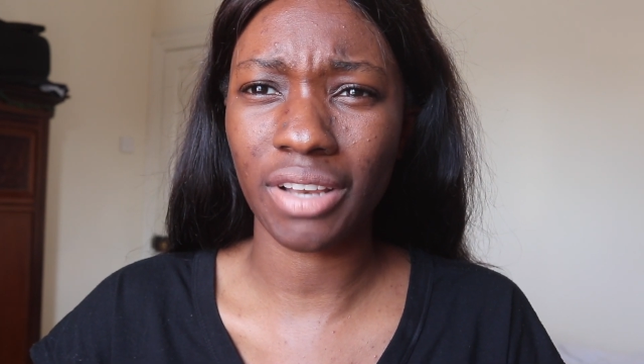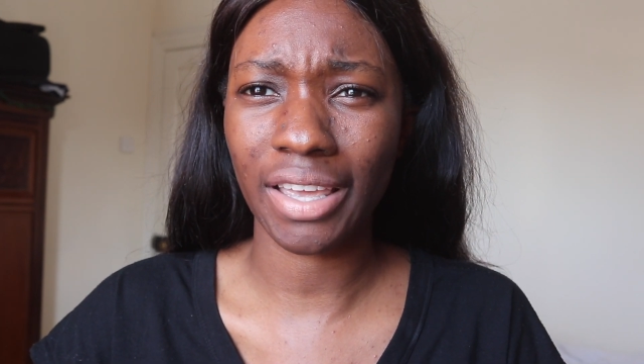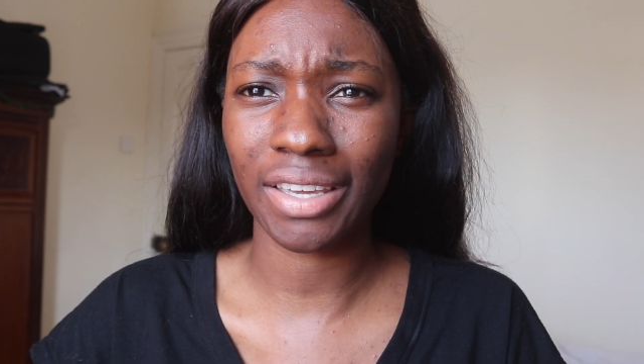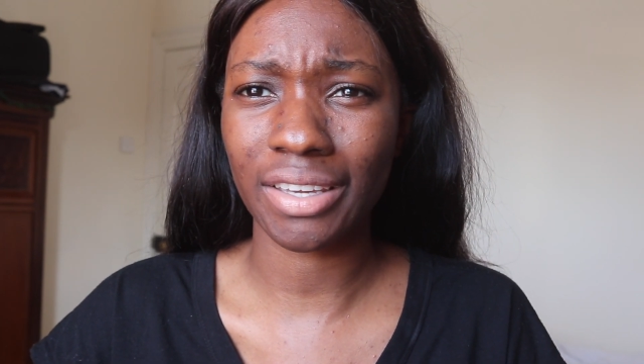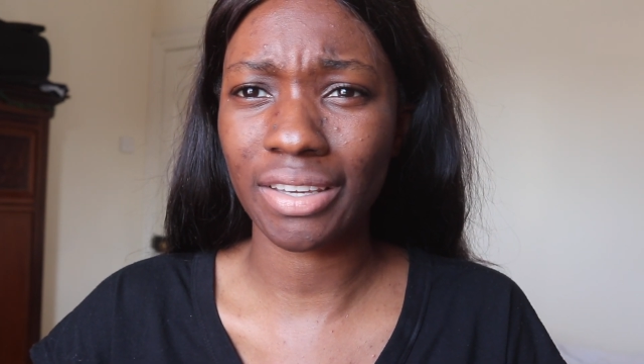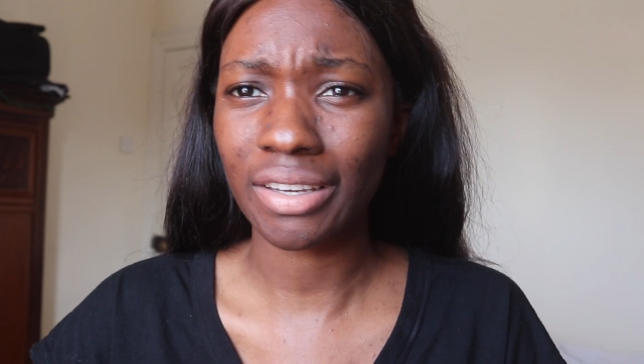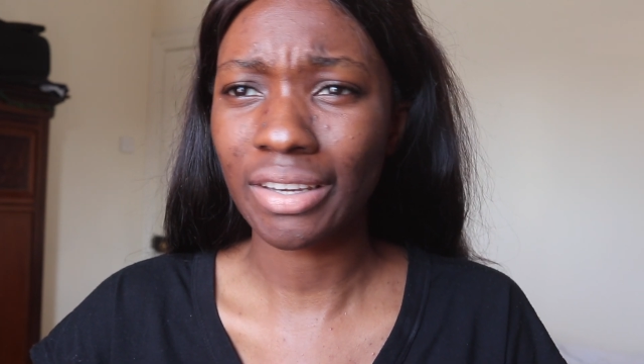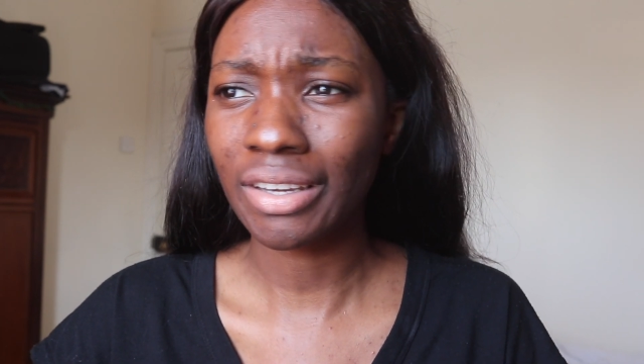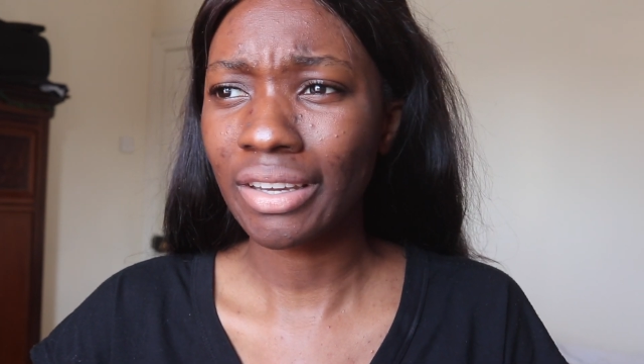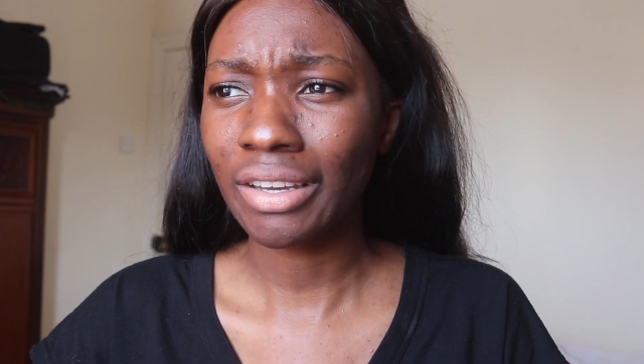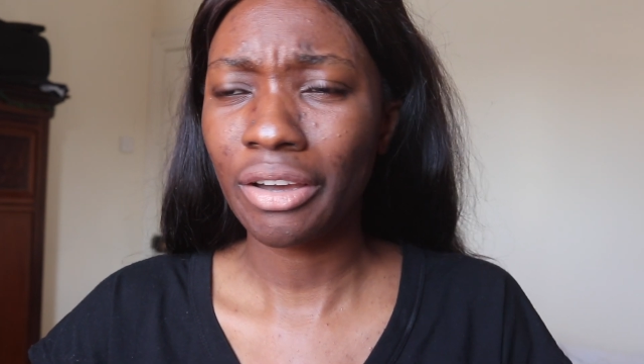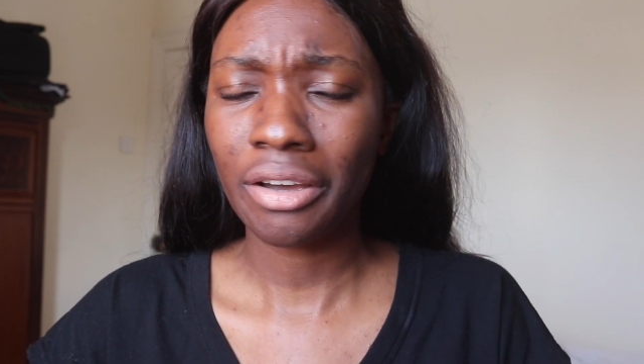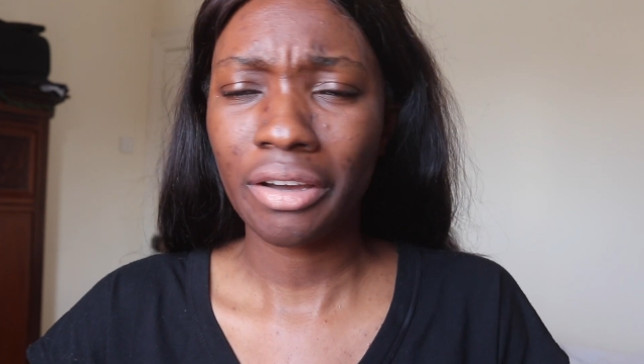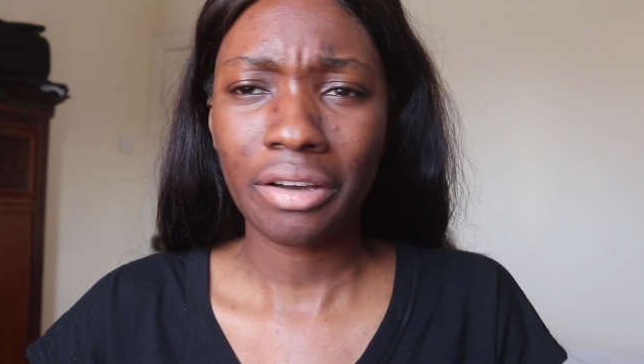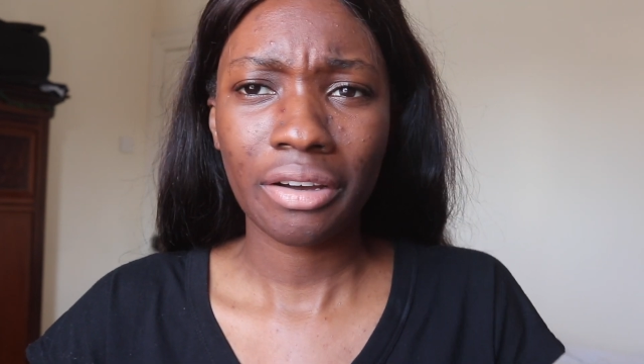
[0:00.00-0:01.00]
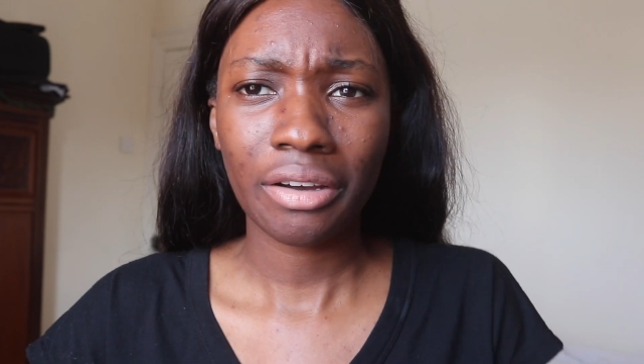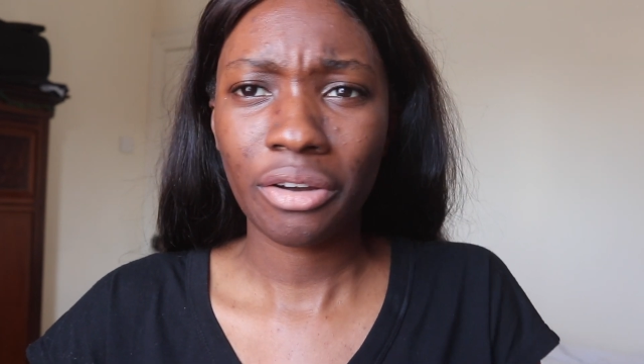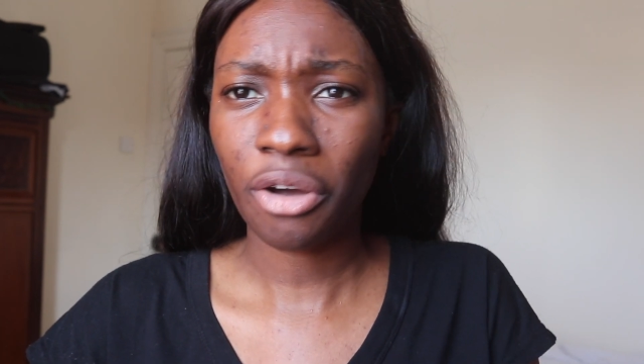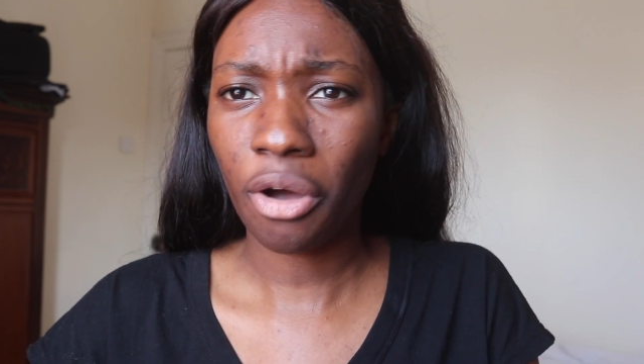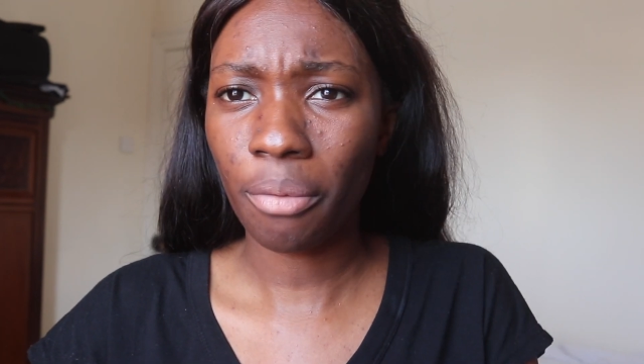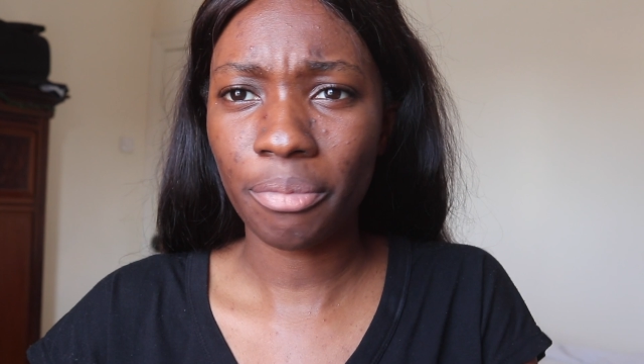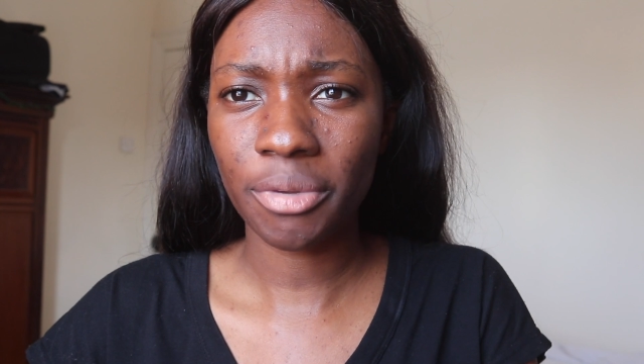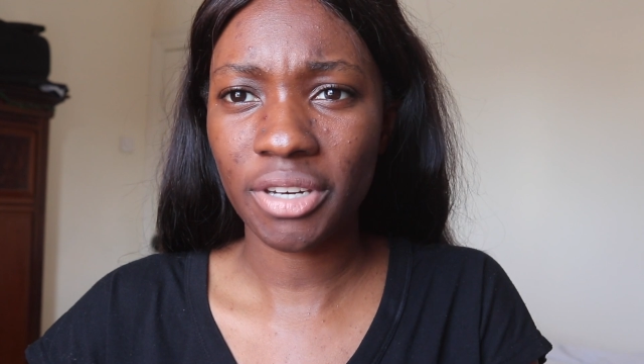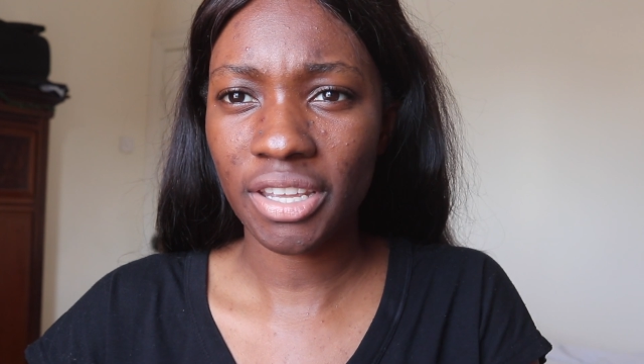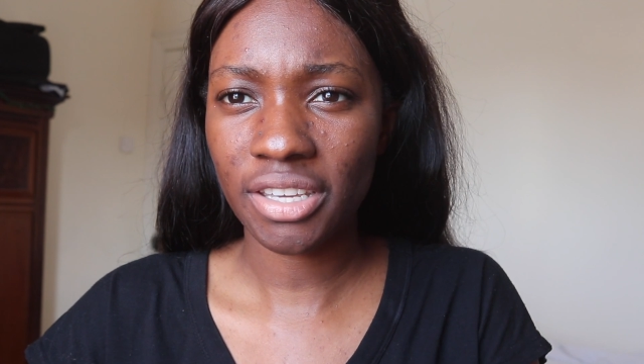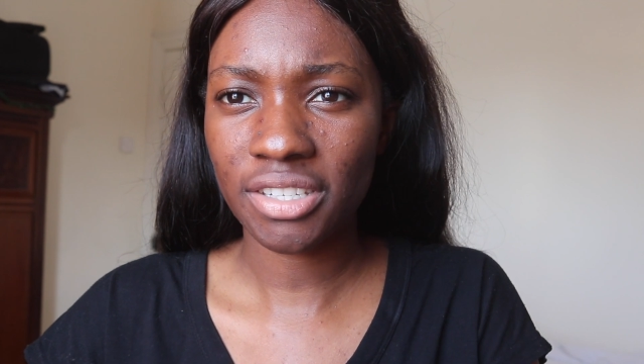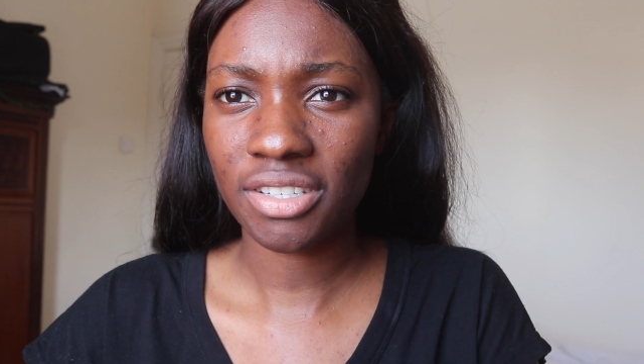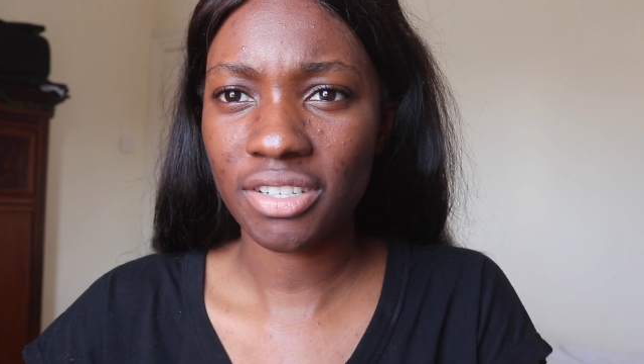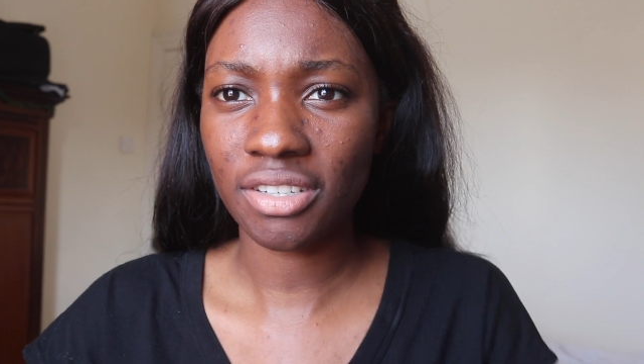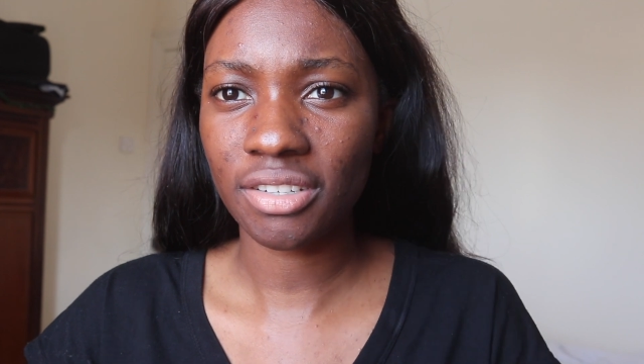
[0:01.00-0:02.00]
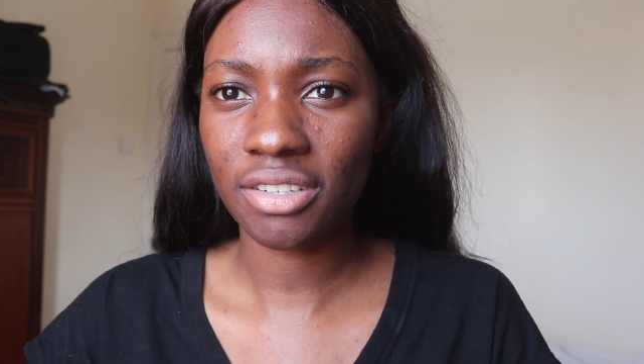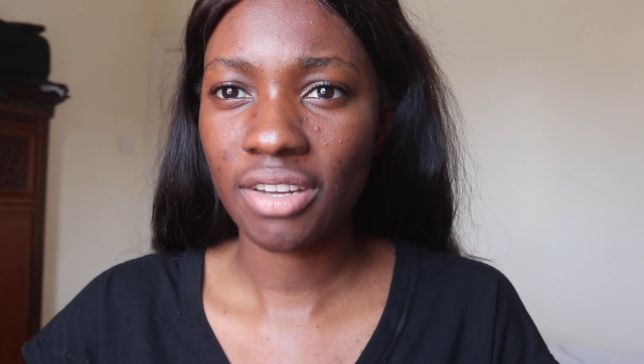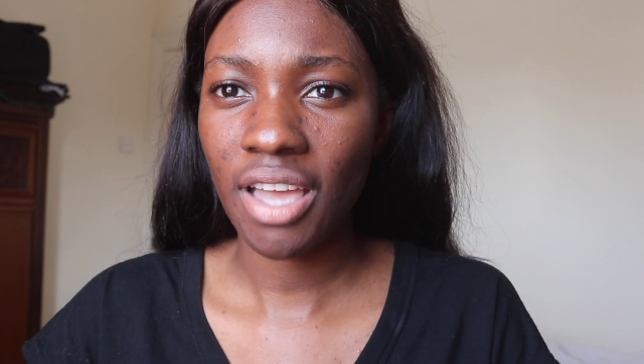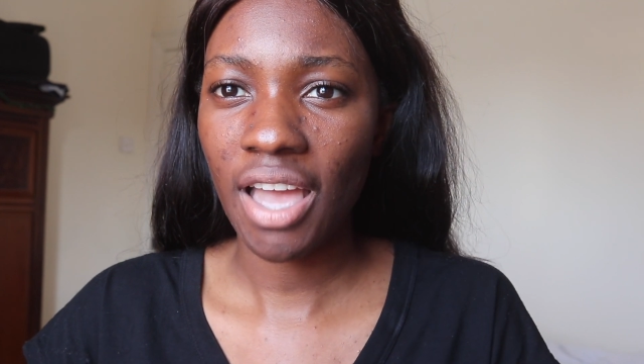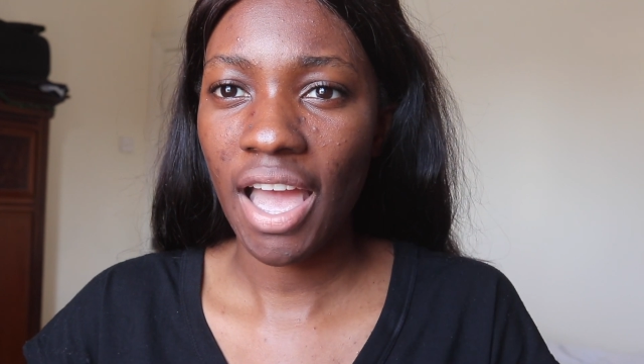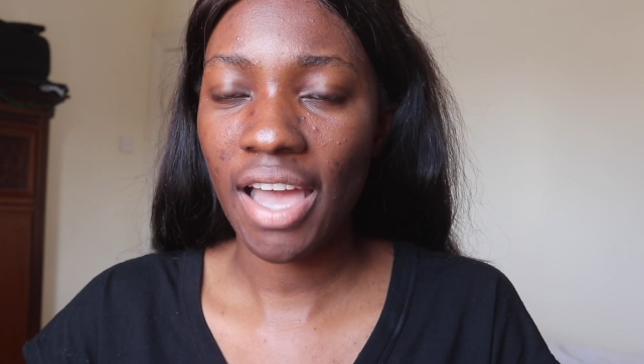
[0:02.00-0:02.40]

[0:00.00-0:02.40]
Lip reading: like combination.